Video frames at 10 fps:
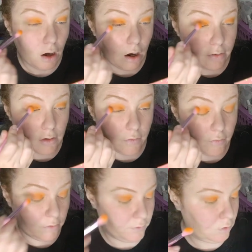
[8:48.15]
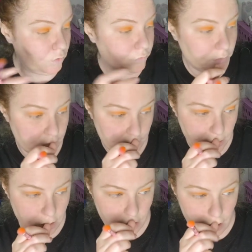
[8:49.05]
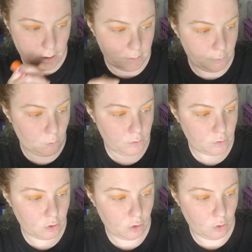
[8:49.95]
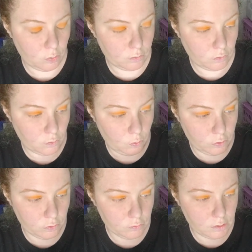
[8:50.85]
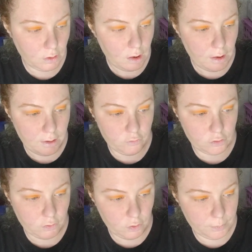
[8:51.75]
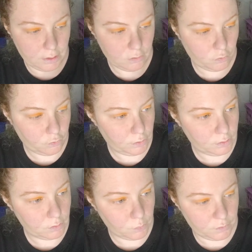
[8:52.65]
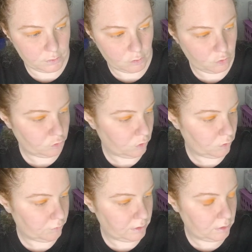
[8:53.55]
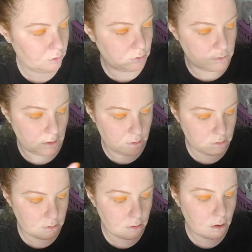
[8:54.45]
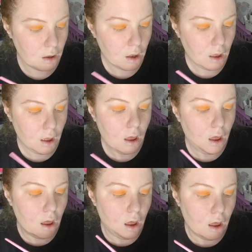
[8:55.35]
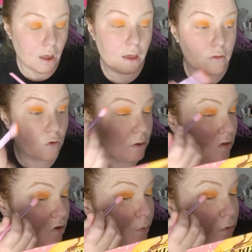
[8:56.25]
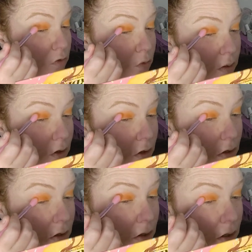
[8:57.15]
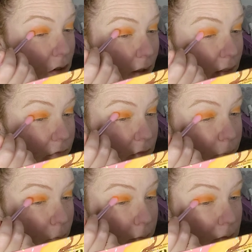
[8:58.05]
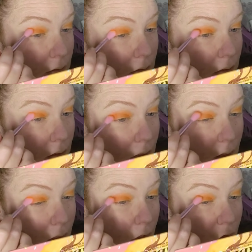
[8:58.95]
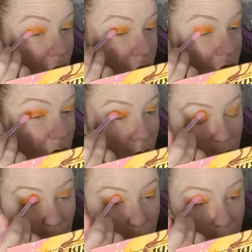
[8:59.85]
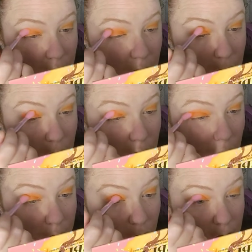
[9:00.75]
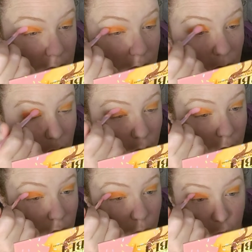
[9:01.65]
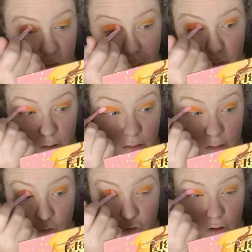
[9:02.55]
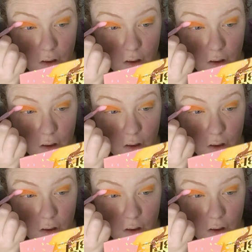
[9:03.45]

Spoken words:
Alright, so now that we've got that all over the lid, I am going to go into the corners and just a little bit into the crease with this orange color right here, Zest. And so he starts pursuing her. At this point, she knows how to read, so he tries to send her letters, but she pretends like she